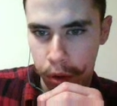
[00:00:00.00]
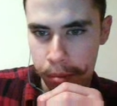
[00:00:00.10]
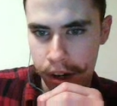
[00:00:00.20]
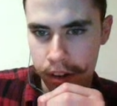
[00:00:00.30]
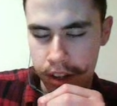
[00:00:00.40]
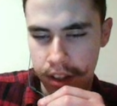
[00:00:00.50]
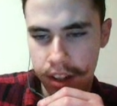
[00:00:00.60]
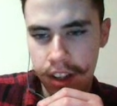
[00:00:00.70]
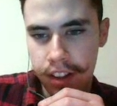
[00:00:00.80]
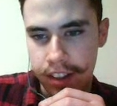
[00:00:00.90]
warm air in
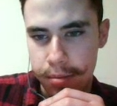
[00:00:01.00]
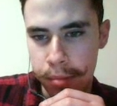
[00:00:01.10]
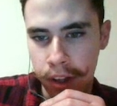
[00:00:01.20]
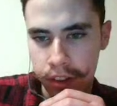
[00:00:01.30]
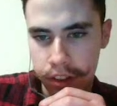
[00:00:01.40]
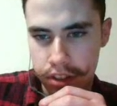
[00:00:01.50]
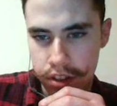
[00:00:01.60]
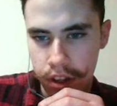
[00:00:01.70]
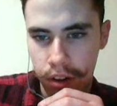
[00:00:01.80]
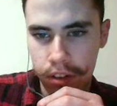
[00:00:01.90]
that's melting the
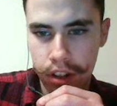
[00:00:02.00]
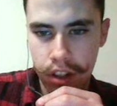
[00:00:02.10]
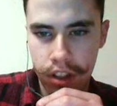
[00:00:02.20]
snow,